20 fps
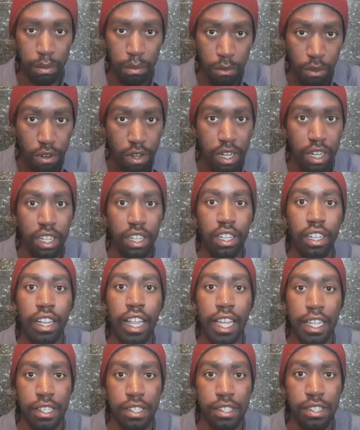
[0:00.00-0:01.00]
more or
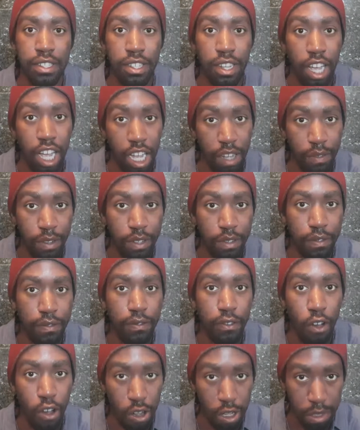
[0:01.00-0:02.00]
less of a
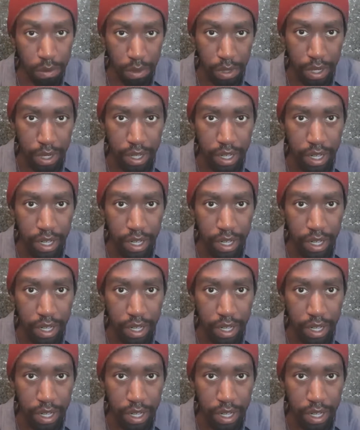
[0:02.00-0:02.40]
follower.